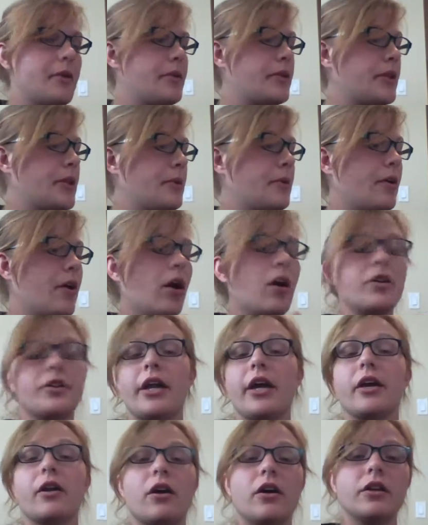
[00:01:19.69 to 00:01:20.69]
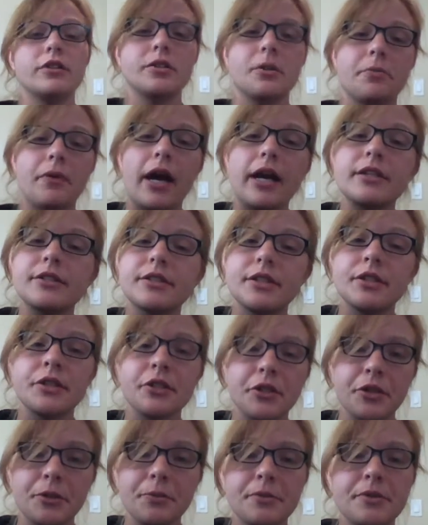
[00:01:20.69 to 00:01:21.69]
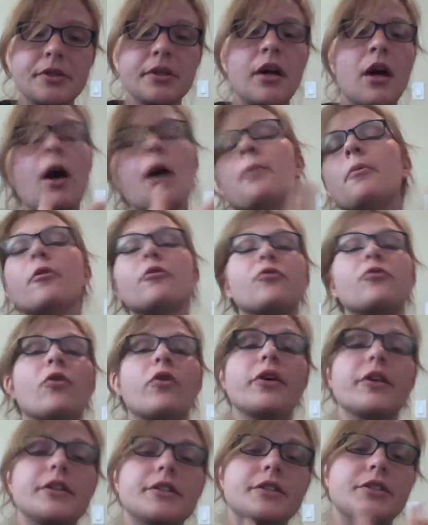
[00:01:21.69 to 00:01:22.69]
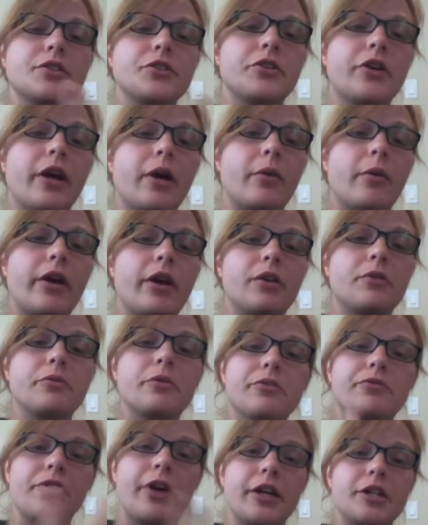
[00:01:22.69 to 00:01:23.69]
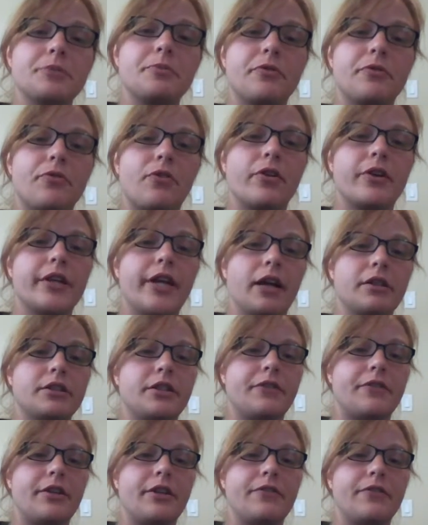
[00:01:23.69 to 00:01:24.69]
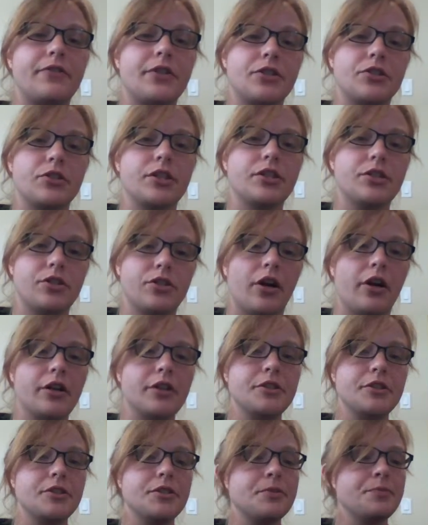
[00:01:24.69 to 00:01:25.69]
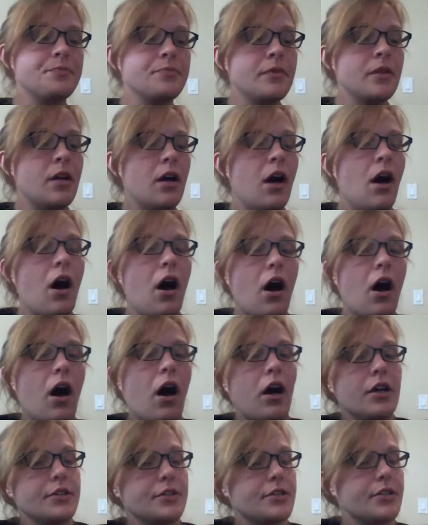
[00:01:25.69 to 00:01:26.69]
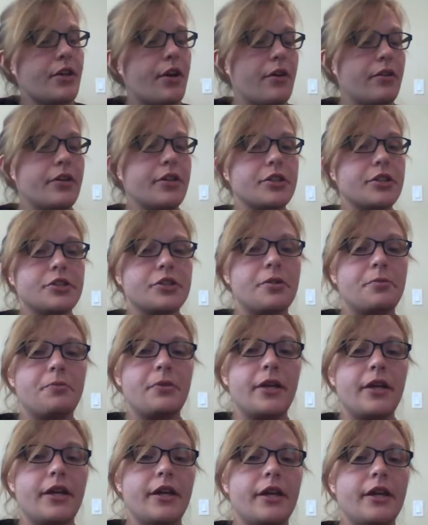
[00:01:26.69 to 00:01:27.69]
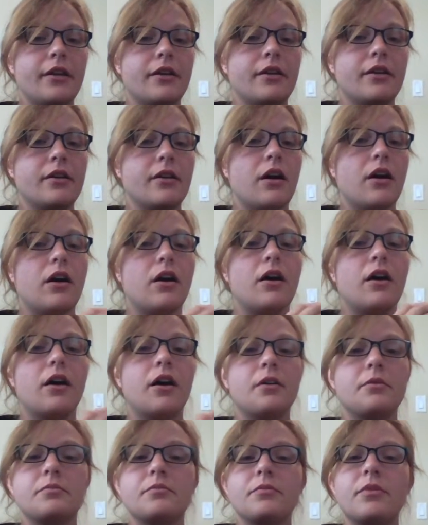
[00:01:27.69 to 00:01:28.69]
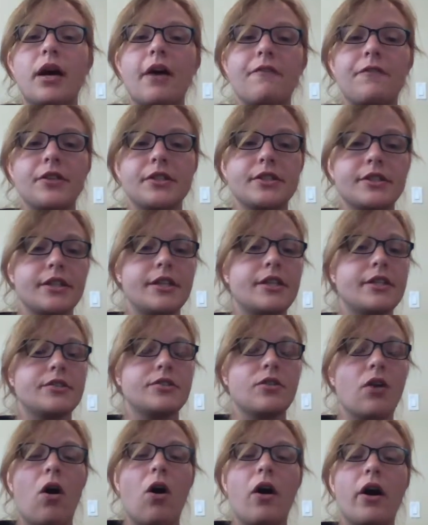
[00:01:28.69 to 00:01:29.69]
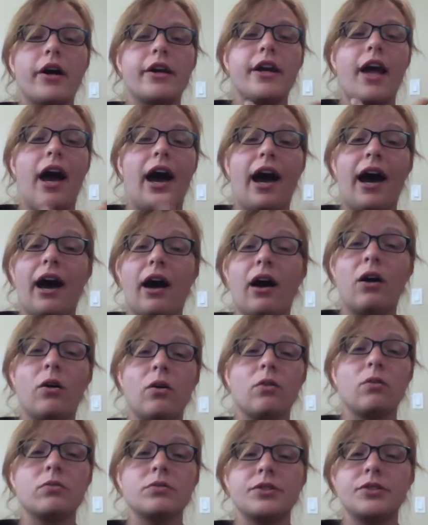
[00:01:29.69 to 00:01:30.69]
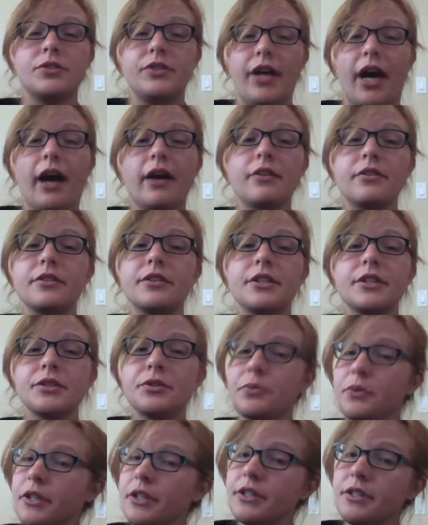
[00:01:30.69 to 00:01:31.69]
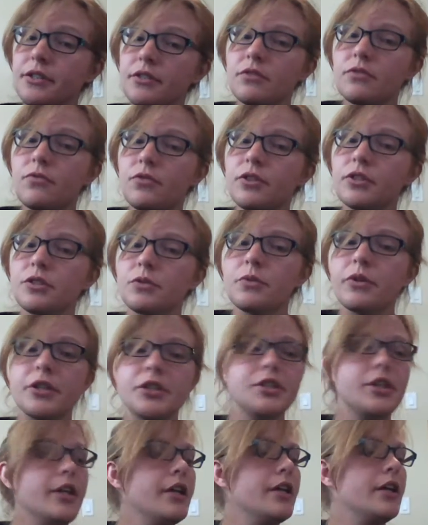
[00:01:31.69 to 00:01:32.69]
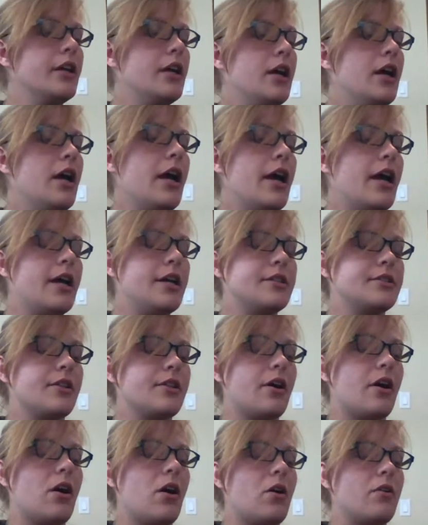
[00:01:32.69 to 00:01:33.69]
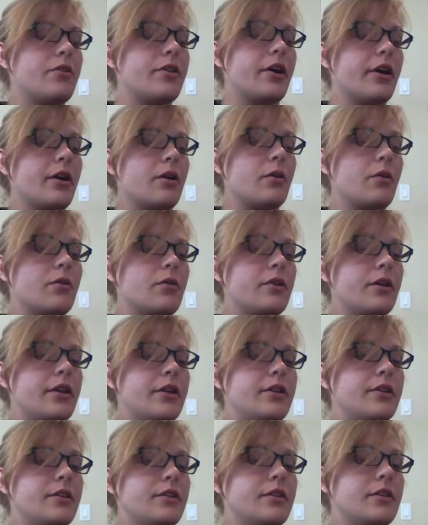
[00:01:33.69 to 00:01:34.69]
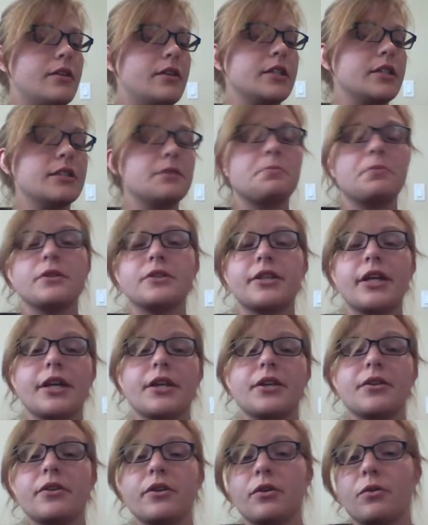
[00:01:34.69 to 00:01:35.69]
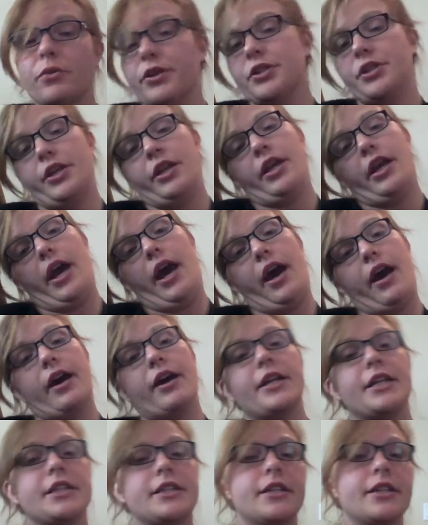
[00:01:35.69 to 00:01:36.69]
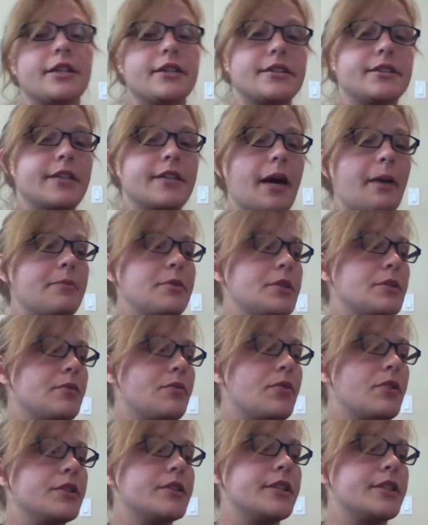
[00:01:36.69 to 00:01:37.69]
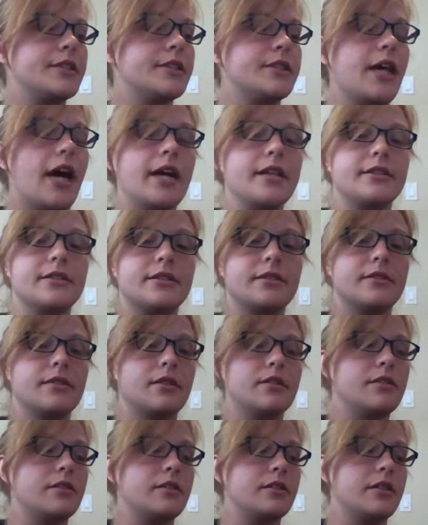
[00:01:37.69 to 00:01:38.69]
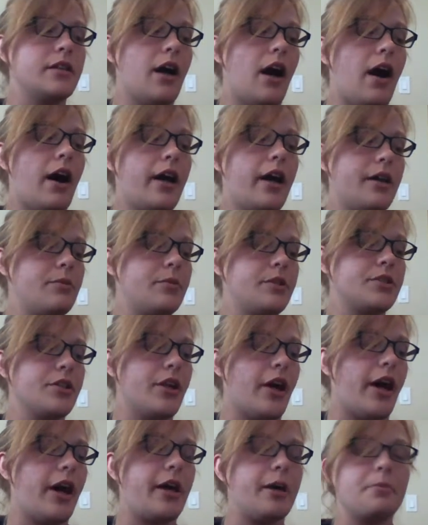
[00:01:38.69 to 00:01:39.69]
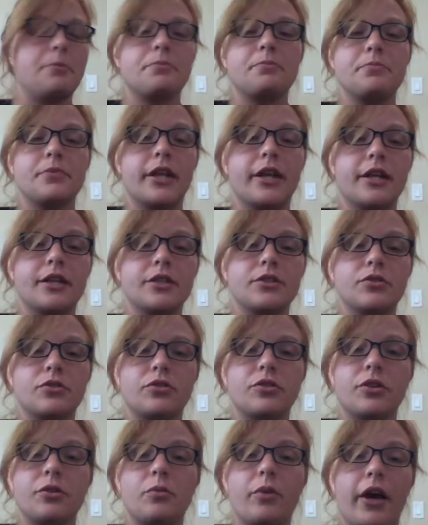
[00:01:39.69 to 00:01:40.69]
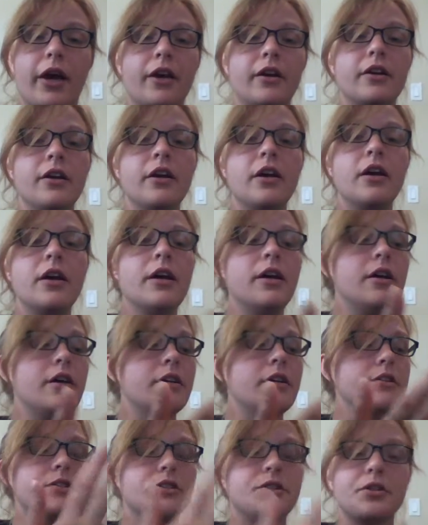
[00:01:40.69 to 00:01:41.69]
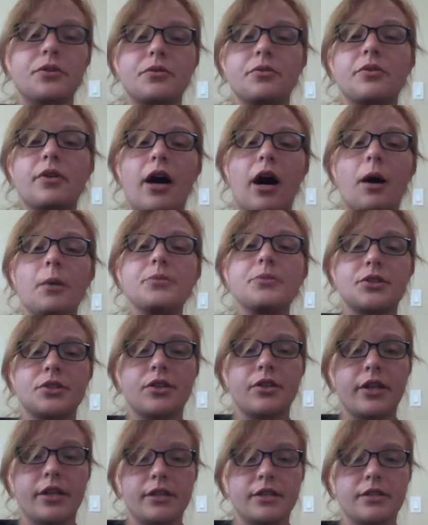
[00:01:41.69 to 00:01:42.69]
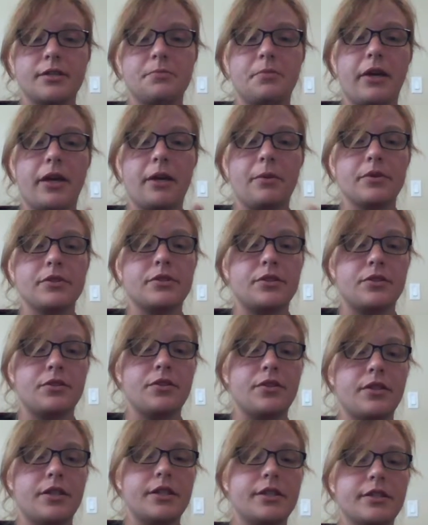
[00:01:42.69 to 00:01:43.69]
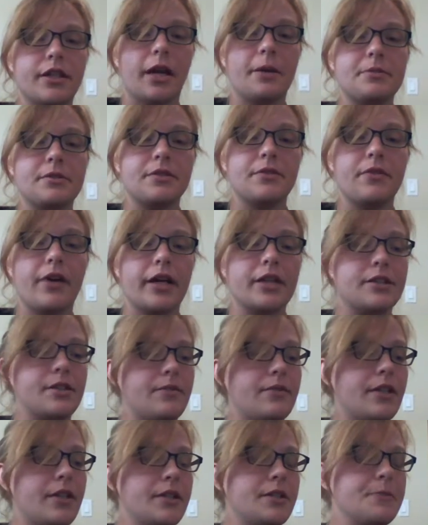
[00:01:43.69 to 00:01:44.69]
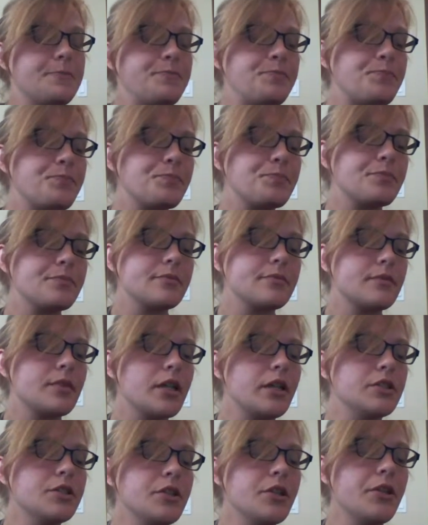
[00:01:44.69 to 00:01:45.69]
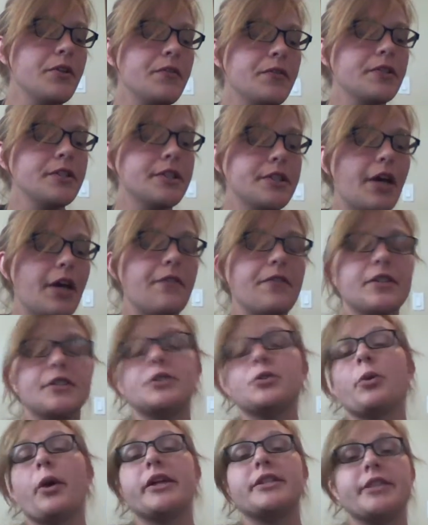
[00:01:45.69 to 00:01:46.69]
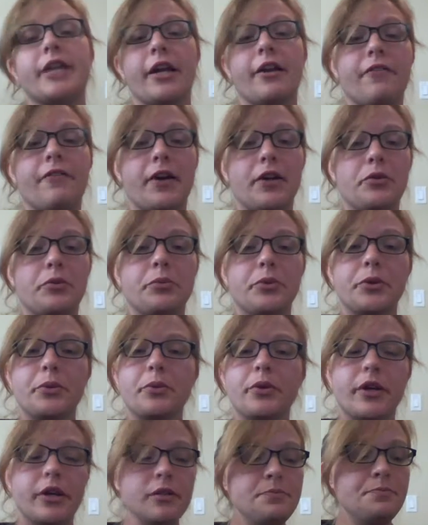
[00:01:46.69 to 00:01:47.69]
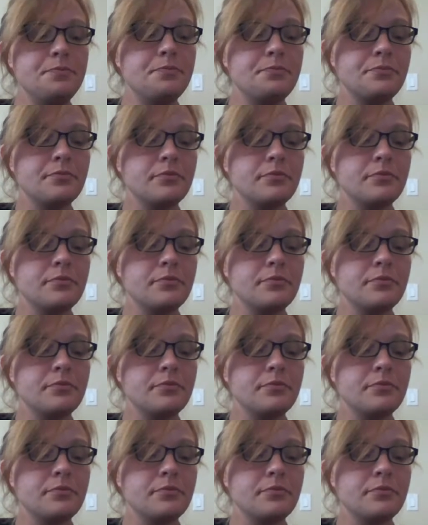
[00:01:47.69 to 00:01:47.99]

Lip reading: Maybe they could also practice in groups. This is a great way to refresh before the activity officially starts. Also, there should be emphasis on how to tackle these words for this worksheet. And so in this particular worksheet had the steps for success guide, which I think is a good way to help students be able to do these types of activities. So the first step is to identify the root word.